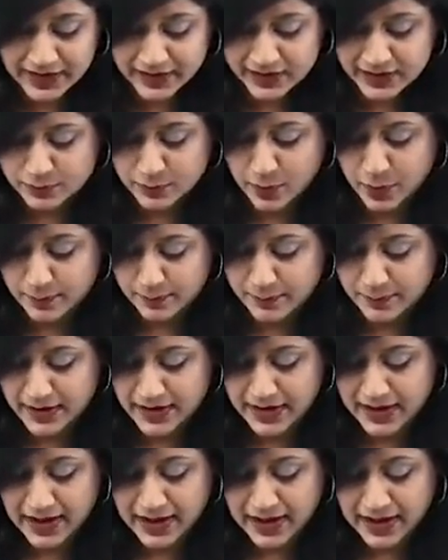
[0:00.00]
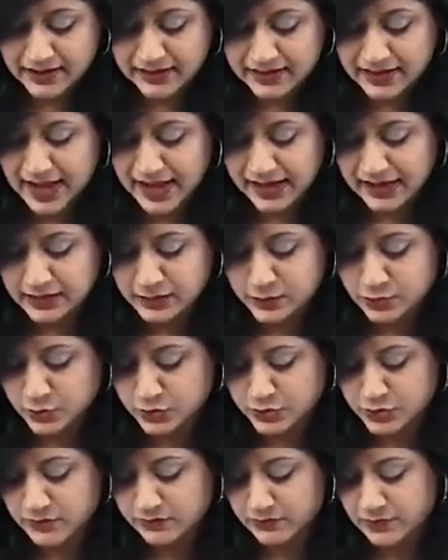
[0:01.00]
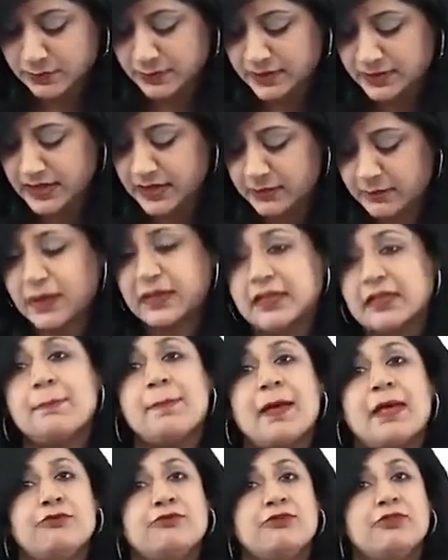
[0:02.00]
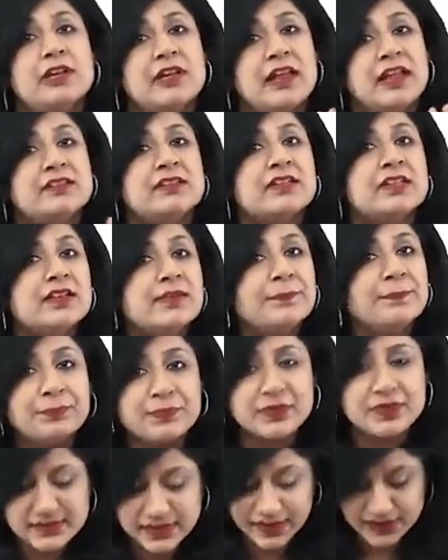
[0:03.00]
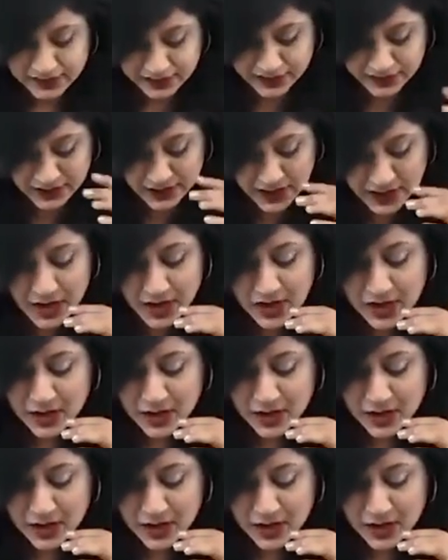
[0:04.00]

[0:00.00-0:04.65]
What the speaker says: iris bombay, and the angle closure will be done by the peripheral anterior synecdoche.